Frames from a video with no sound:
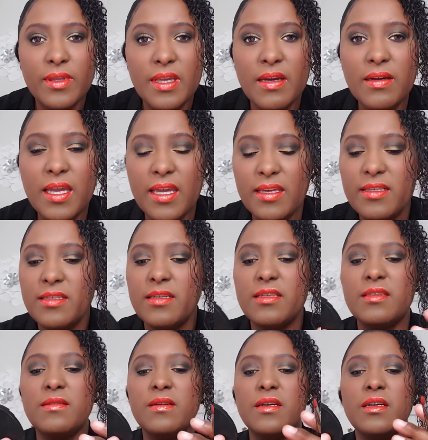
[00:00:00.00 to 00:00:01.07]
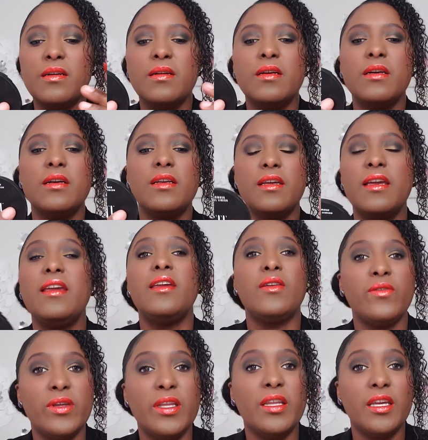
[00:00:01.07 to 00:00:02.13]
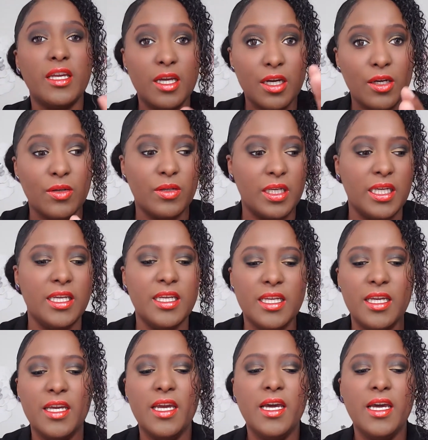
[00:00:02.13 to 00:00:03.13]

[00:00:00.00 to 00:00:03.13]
Okay, so it's pretty evenly coated.